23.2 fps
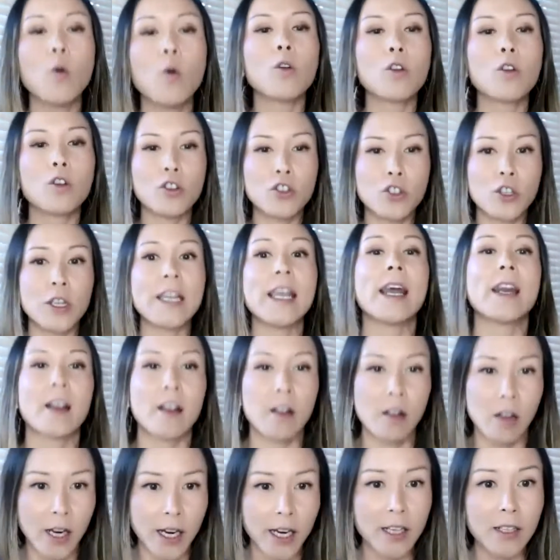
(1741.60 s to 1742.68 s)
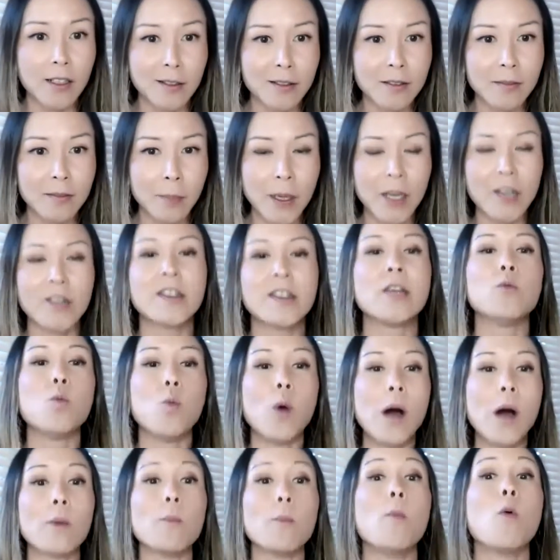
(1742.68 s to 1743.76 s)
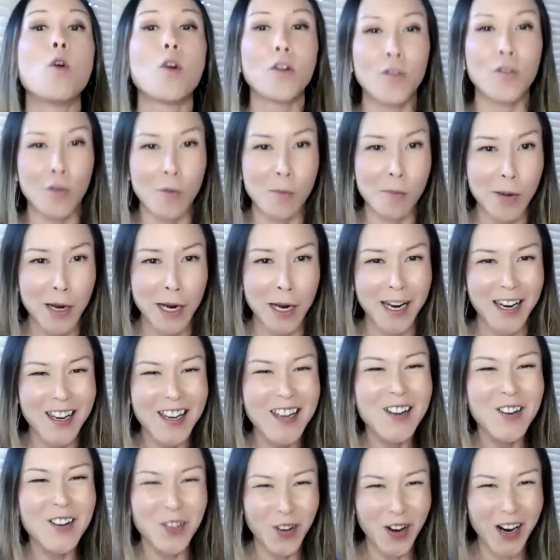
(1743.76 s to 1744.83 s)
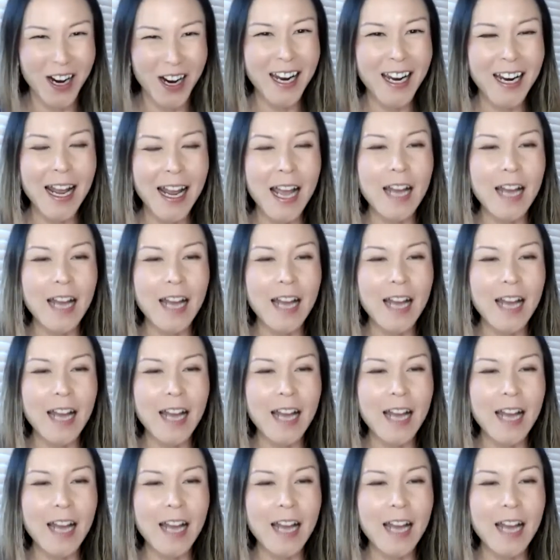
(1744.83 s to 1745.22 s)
in order to get a client because they want more from me, right?